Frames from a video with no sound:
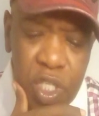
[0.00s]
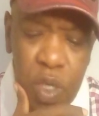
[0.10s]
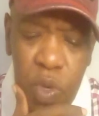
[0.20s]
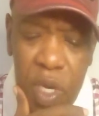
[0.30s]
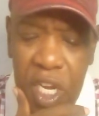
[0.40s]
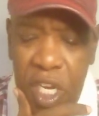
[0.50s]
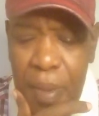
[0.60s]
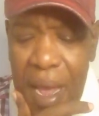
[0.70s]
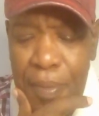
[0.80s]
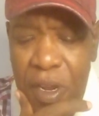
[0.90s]
So what ended
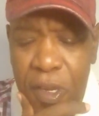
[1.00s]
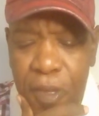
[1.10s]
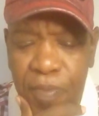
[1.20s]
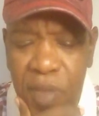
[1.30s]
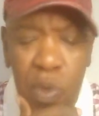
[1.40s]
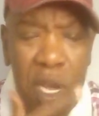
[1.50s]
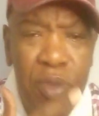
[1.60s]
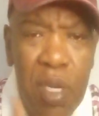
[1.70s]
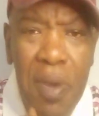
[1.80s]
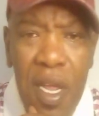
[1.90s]
up happening, they would
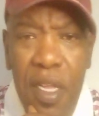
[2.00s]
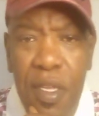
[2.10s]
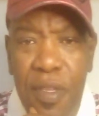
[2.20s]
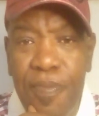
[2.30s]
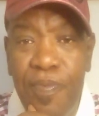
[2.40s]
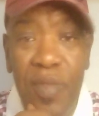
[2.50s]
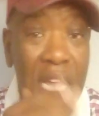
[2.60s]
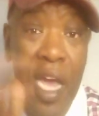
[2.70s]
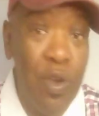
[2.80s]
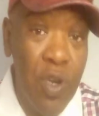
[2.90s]
come to the block.
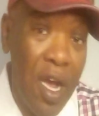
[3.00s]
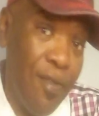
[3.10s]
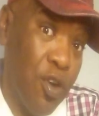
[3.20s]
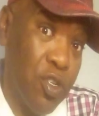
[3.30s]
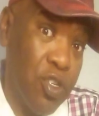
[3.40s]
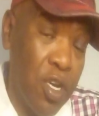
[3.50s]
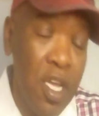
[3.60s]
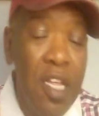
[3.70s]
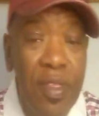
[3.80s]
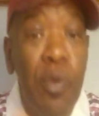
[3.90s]
I don't know, I've heard talk.
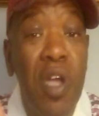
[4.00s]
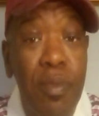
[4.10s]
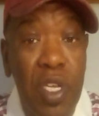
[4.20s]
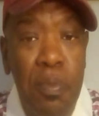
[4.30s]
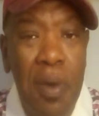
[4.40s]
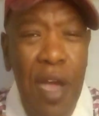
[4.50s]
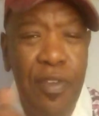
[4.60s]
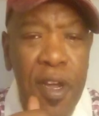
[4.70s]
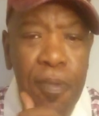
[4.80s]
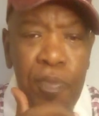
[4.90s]
They would come to the block,
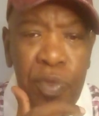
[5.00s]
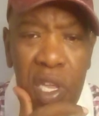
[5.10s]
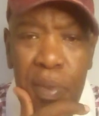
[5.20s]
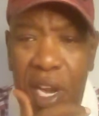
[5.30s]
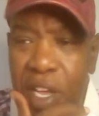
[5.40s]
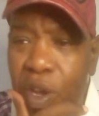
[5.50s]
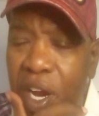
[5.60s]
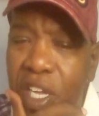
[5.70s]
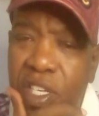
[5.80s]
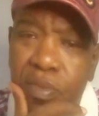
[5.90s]
right? They'd be like, yo,
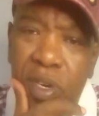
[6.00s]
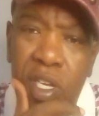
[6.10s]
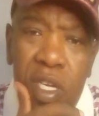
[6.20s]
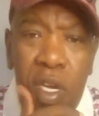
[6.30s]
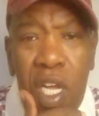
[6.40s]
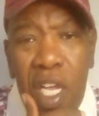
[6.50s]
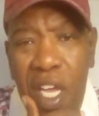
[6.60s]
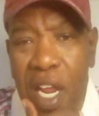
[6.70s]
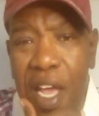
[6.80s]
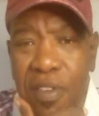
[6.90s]
I need some money.
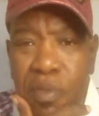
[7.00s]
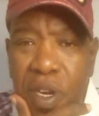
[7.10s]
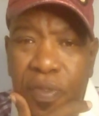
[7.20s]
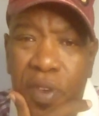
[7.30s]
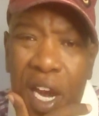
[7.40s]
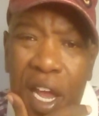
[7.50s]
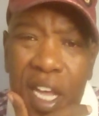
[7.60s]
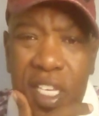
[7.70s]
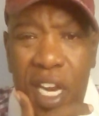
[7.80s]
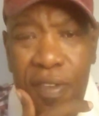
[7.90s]
Can I have some money for the
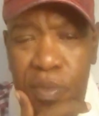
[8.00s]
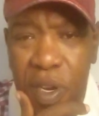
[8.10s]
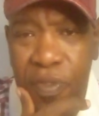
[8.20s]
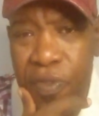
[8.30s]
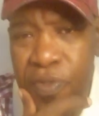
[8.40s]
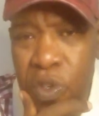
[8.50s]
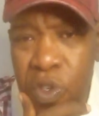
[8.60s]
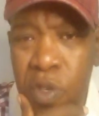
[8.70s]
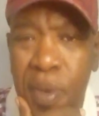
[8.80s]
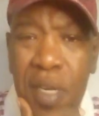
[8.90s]
lights? Can I have some money for
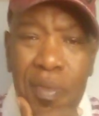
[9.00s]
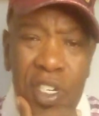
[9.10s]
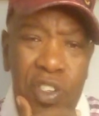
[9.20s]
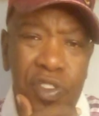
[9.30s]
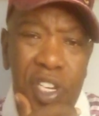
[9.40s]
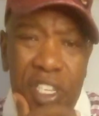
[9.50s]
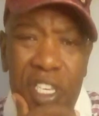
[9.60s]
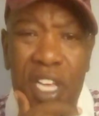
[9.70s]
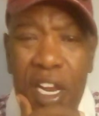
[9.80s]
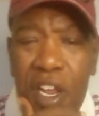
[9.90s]
food? My children need
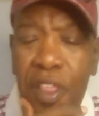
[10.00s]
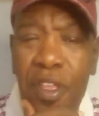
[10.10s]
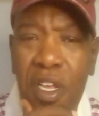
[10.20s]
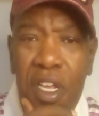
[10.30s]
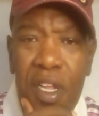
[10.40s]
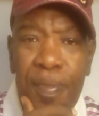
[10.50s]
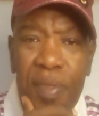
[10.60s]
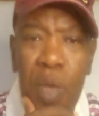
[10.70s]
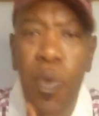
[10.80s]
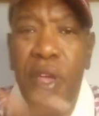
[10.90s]
this, that, and the other.
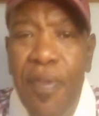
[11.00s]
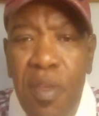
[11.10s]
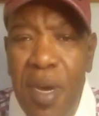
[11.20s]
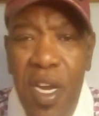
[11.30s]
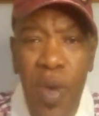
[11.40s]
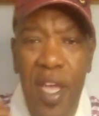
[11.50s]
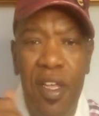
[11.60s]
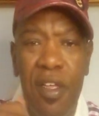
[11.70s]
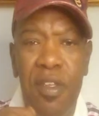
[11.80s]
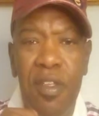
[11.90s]
And we would give the money
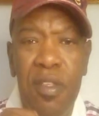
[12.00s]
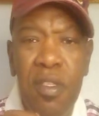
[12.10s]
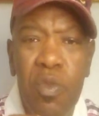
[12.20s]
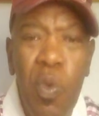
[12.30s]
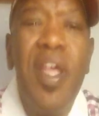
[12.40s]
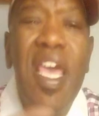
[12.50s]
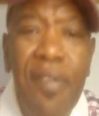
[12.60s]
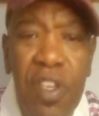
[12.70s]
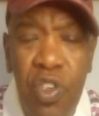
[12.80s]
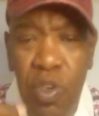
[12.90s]
away. We would
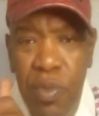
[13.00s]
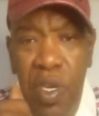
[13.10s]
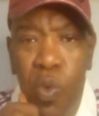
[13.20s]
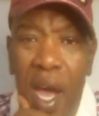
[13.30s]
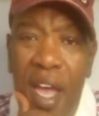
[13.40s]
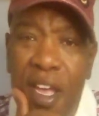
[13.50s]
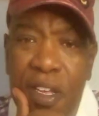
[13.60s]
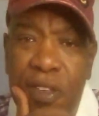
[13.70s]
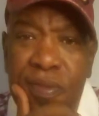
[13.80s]
give it to them. You know why?